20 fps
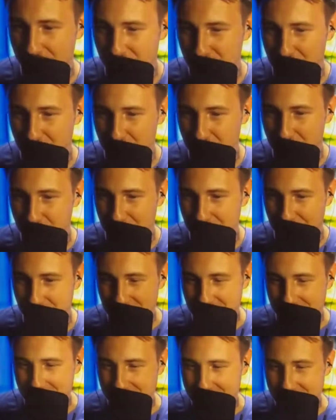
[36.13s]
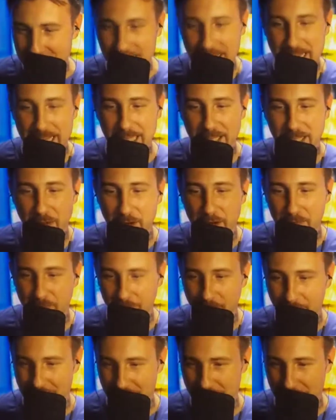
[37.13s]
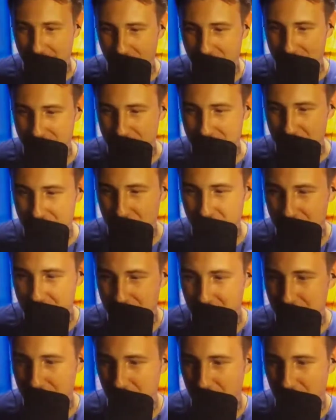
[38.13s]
being taken off right now as we speak off